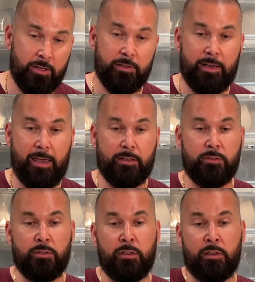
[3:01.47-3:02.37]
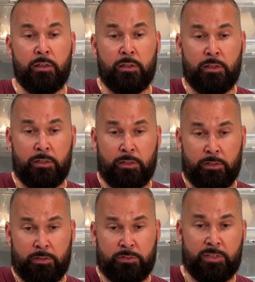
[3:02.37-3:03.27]
Connect,
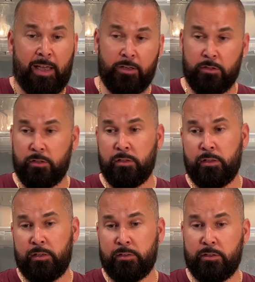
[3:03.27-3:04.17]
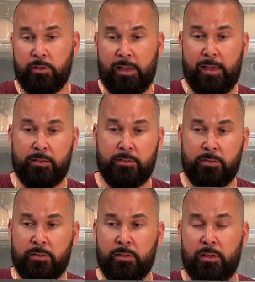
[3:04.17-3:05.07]
Tidal Connect,
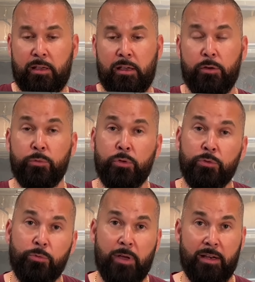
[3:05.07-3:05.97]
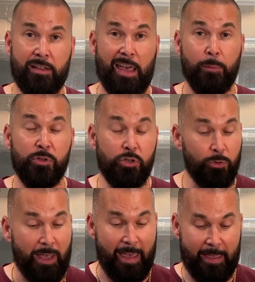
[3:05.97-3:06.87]
Room Ready
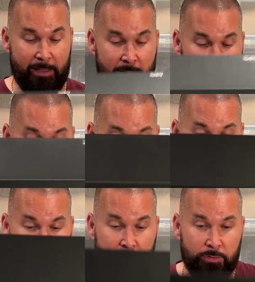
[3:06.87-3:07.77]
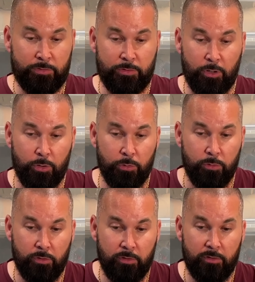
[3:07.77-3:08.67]
MQA, so
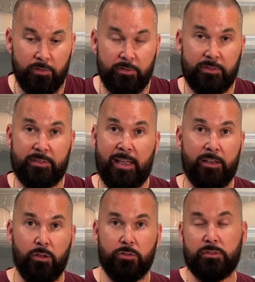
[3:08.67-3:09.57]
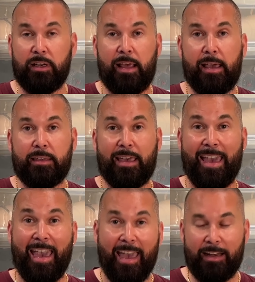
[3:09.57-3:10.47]
they don't lack
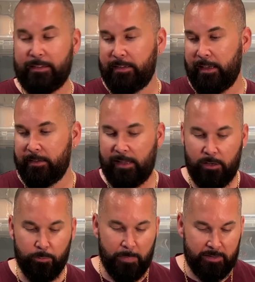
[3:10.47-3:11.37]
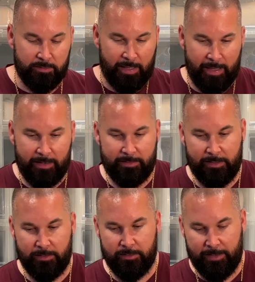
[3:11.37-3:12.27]
anything, they don't miss
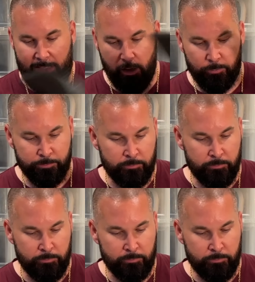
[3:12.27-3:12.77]
anything now.